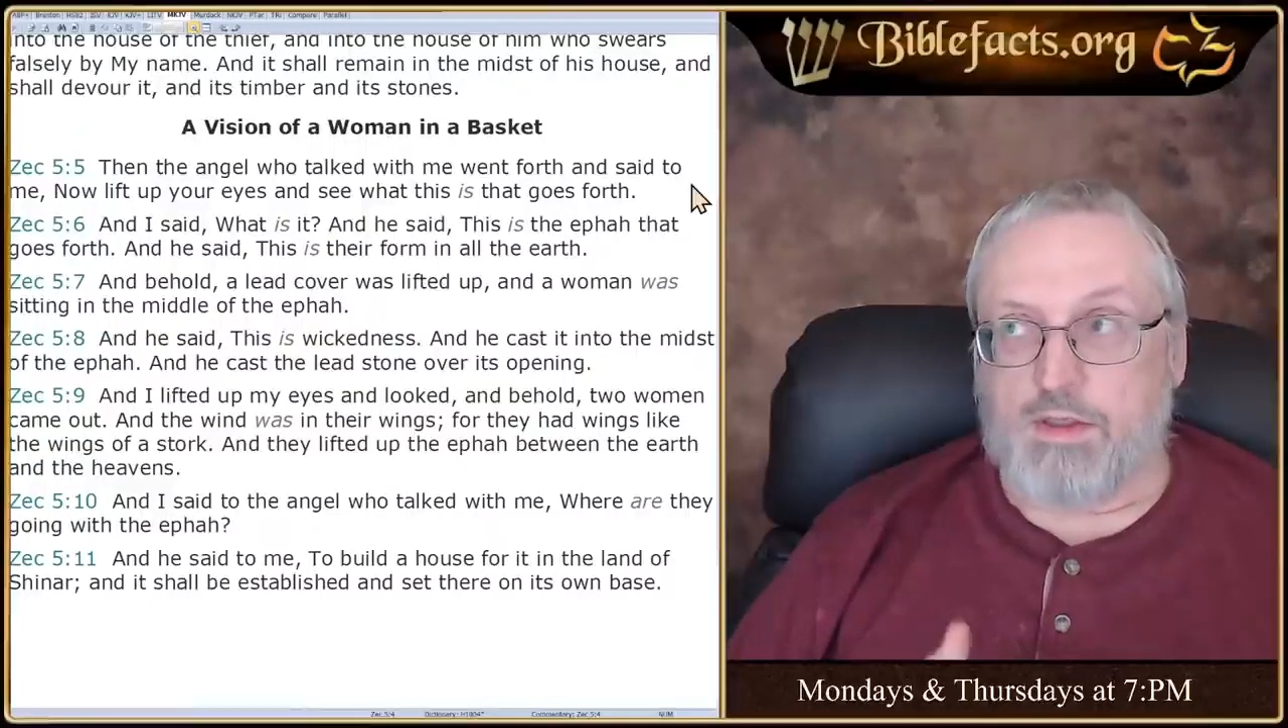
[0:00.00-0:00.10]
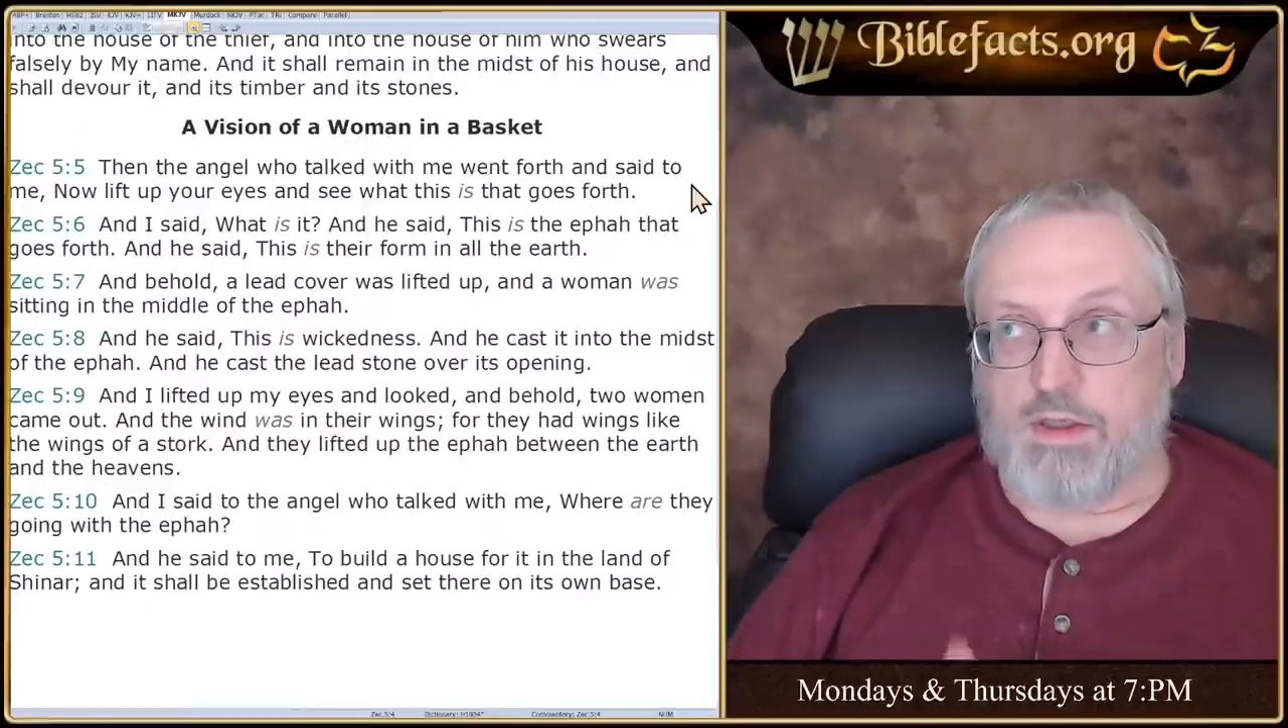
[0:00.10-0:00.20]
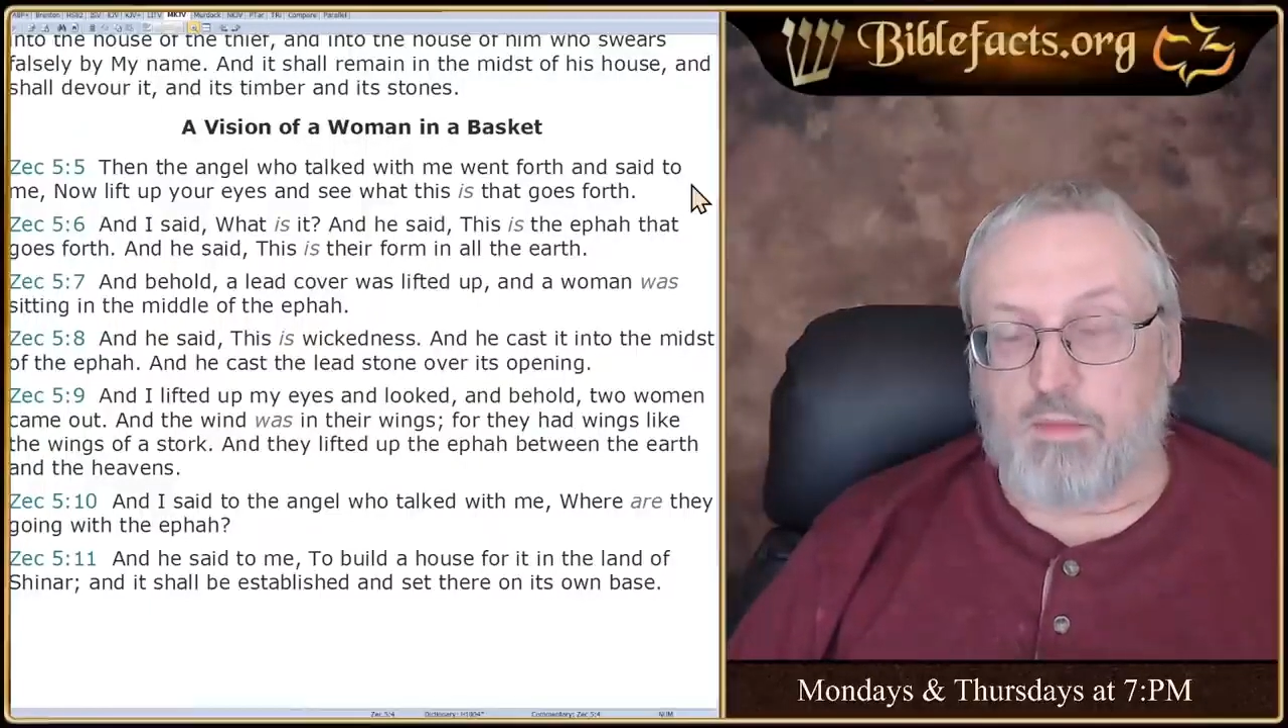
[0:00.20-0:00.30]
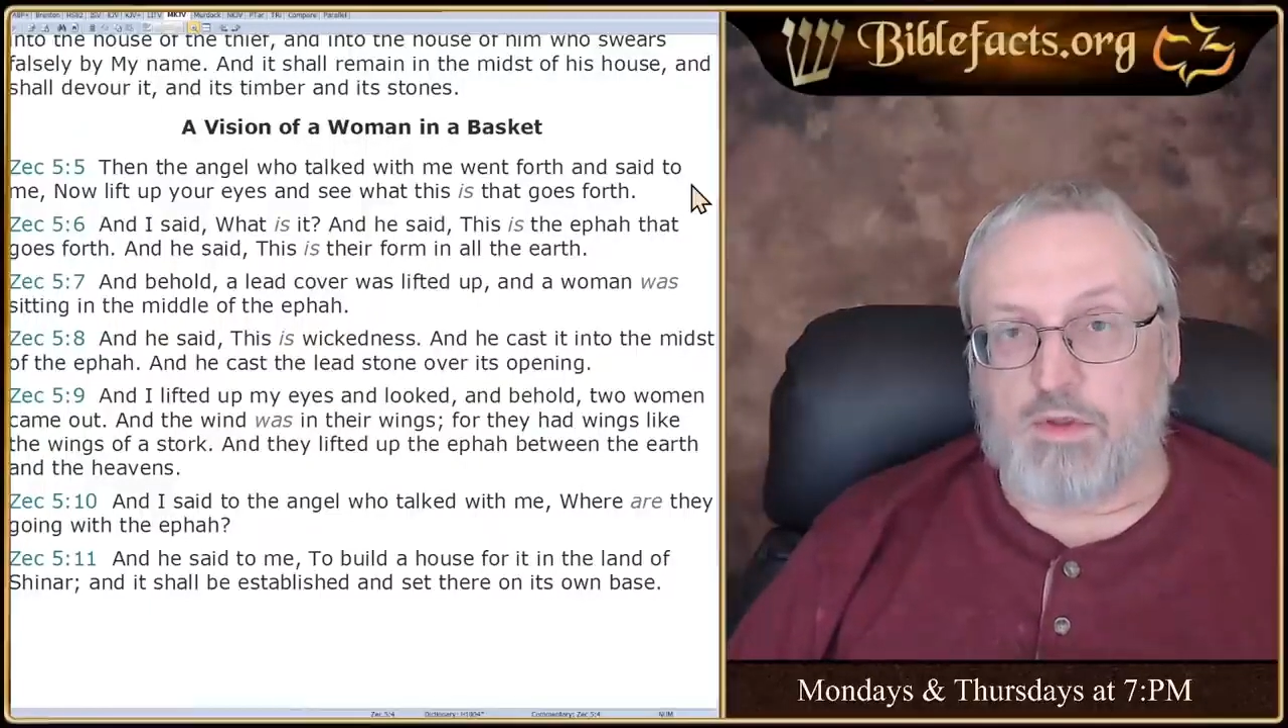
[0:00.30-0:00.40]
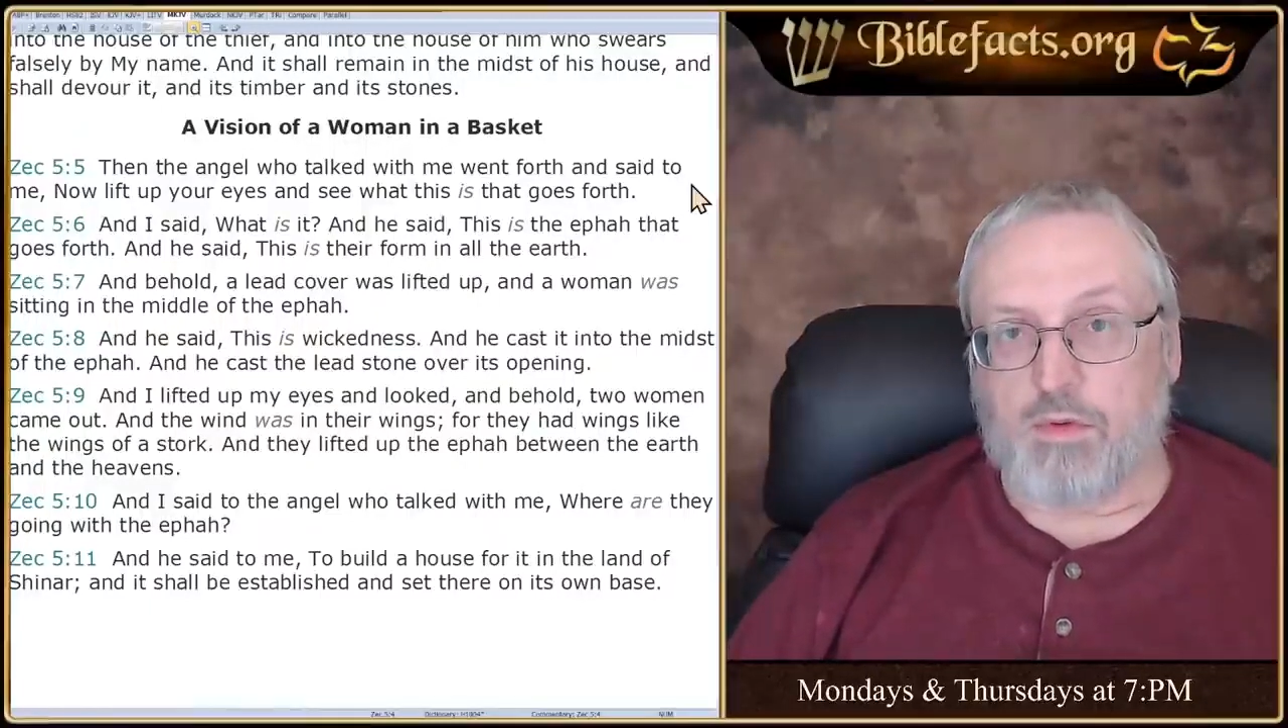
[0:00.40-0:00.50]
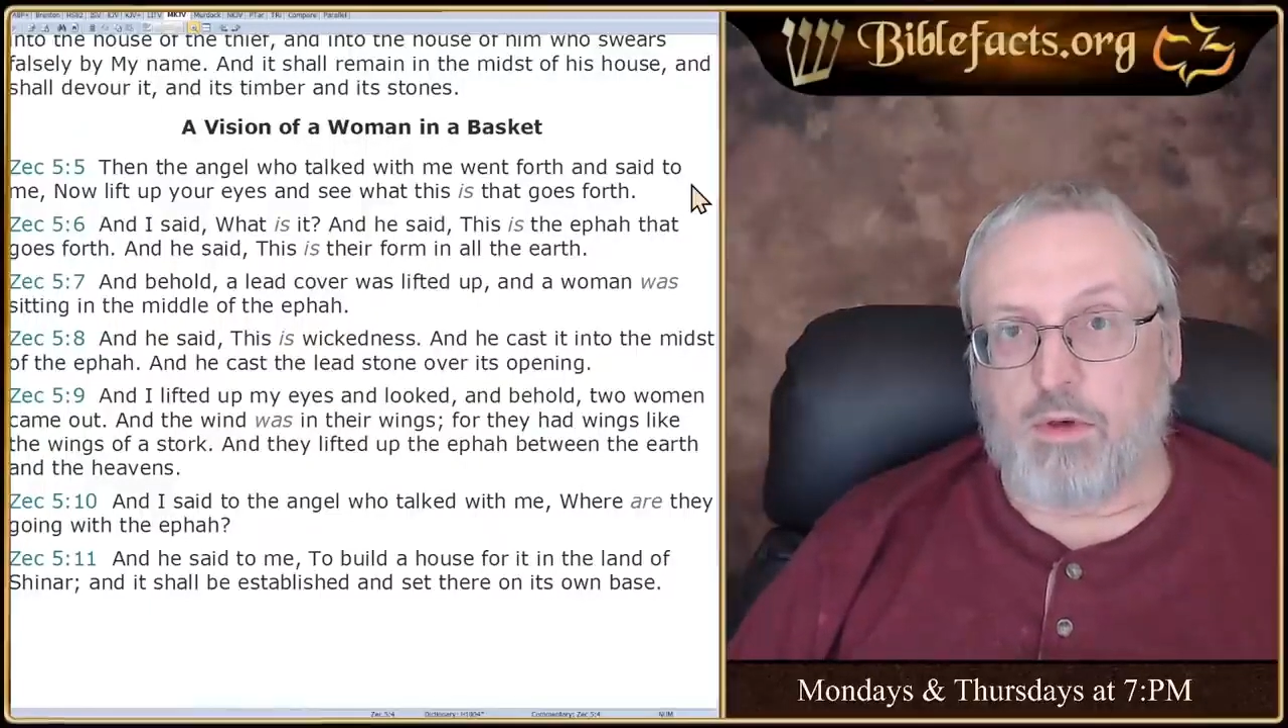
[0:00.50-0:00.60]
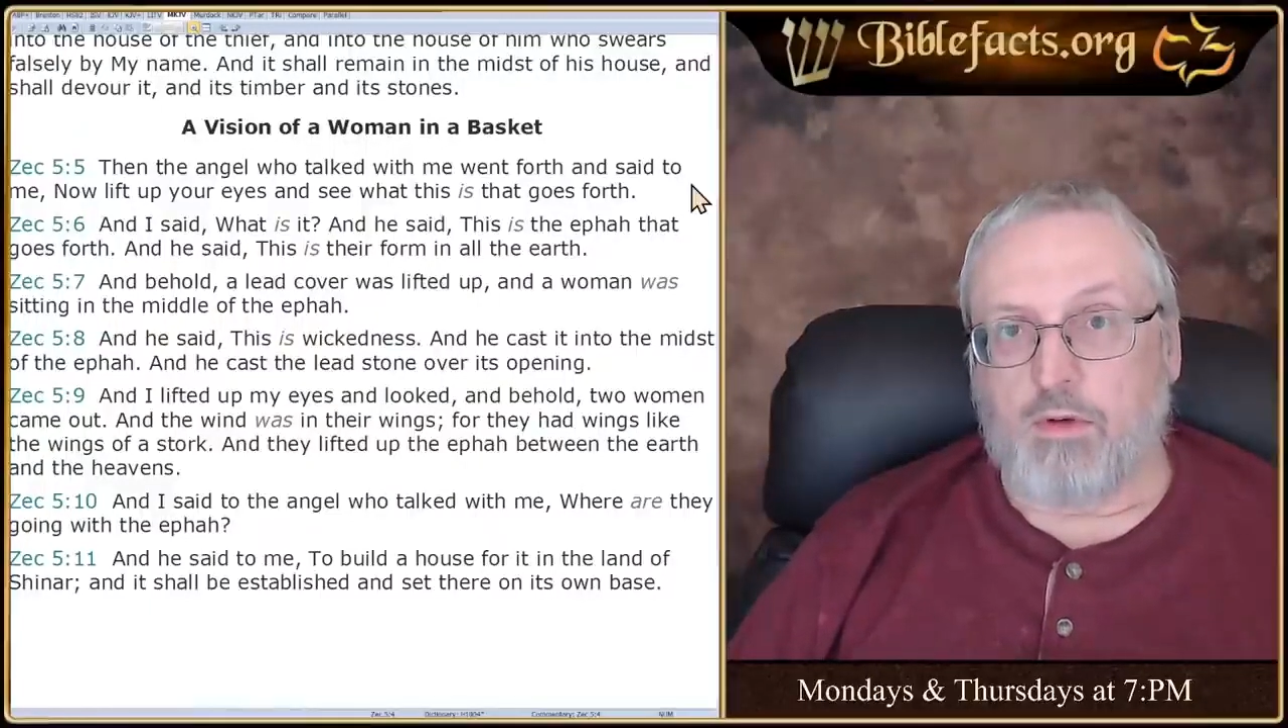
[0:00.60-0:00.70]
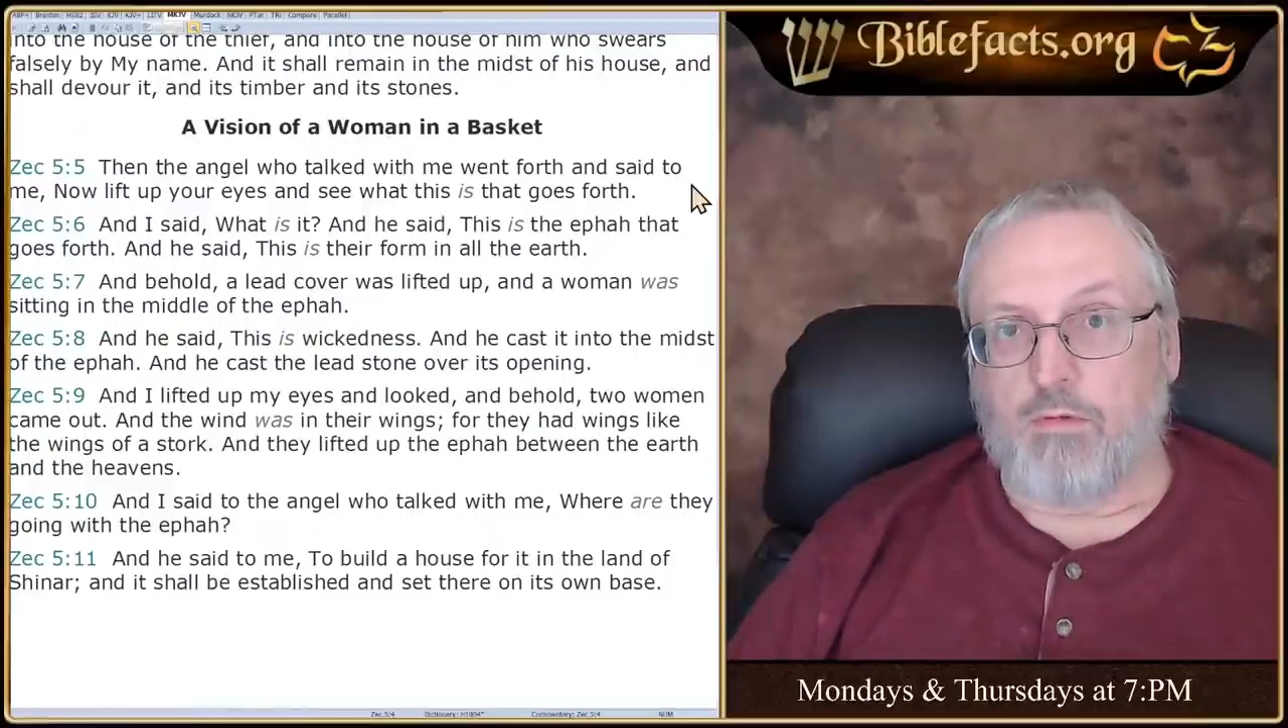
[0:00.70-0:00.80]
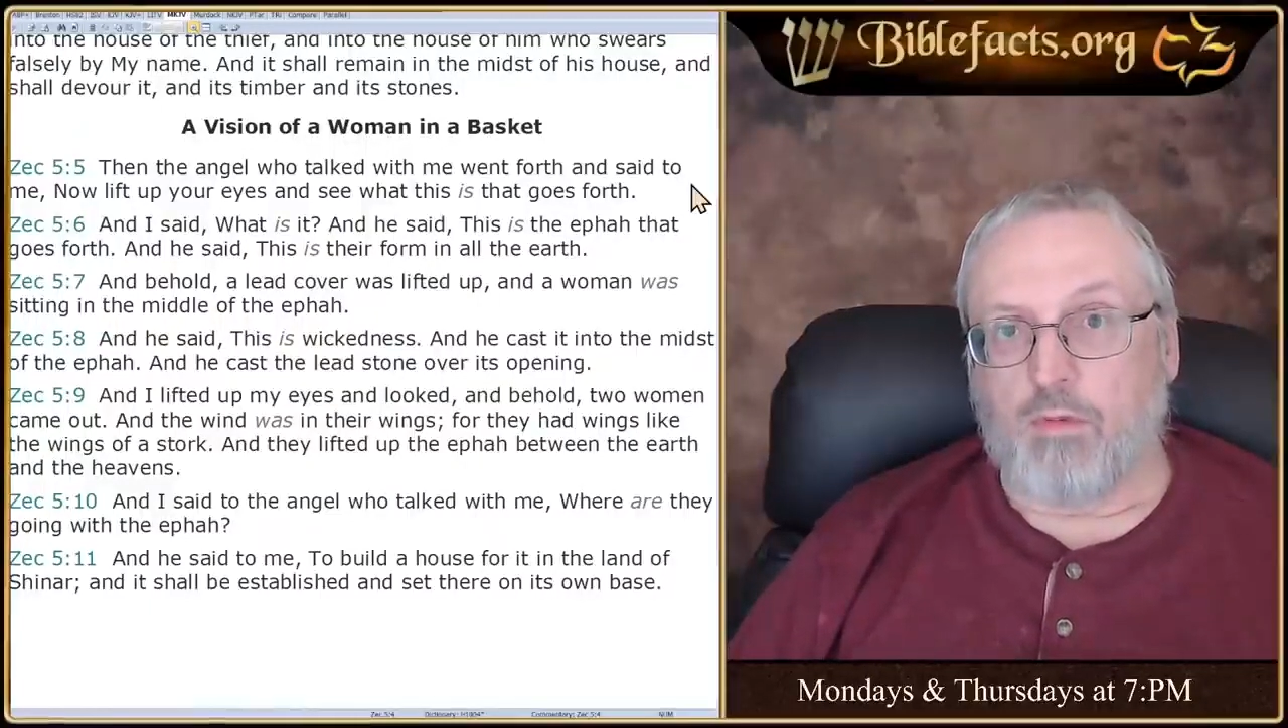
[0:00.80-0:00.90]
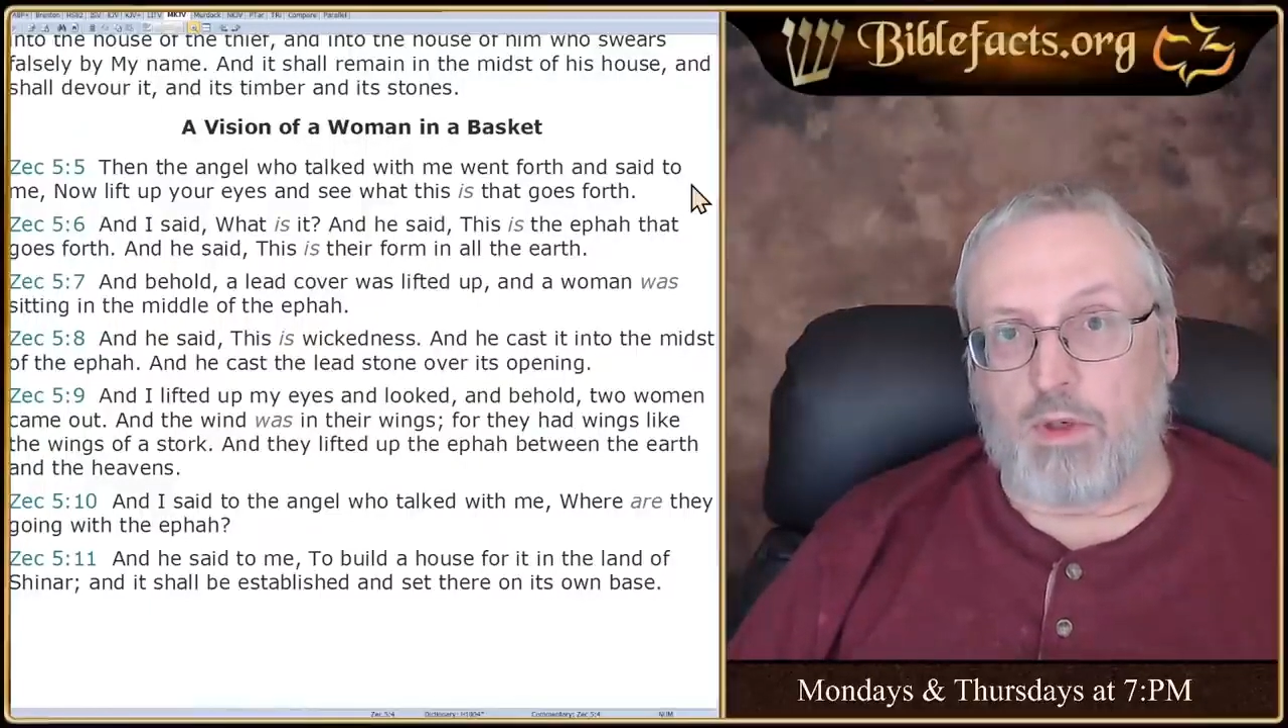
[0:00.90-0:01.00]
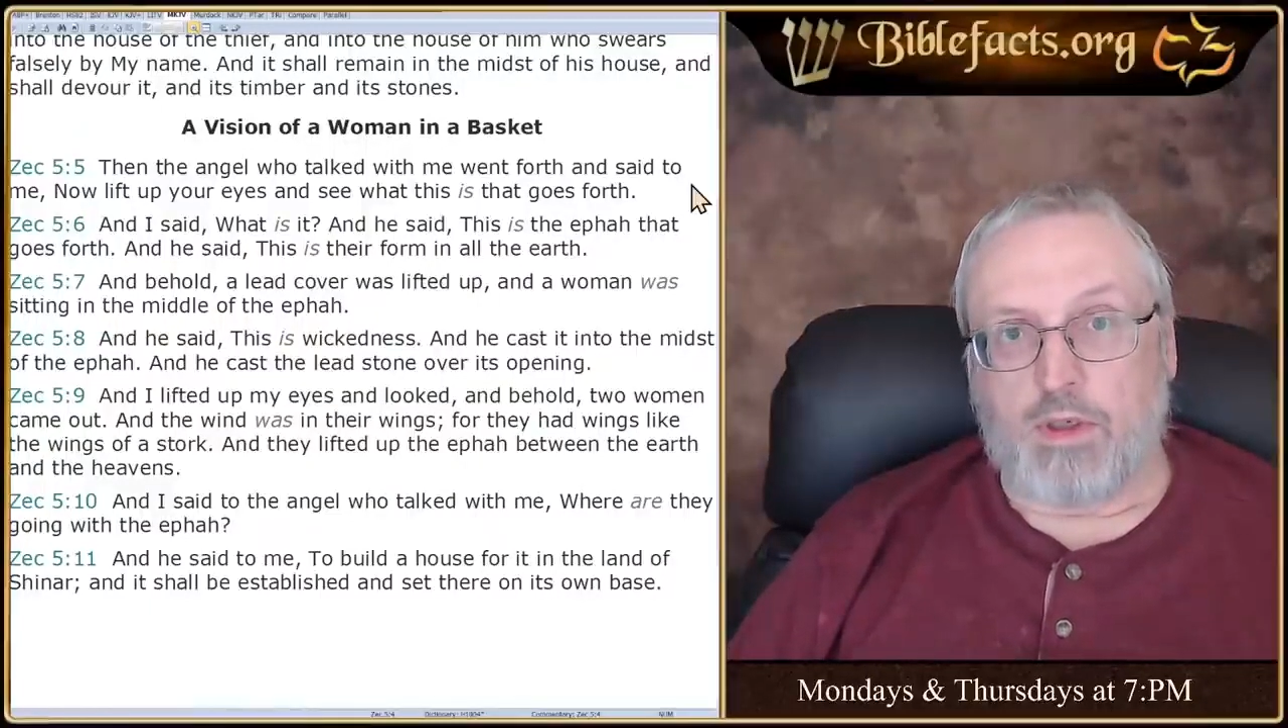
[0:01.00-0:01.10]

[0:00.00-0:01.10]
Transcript: some sort of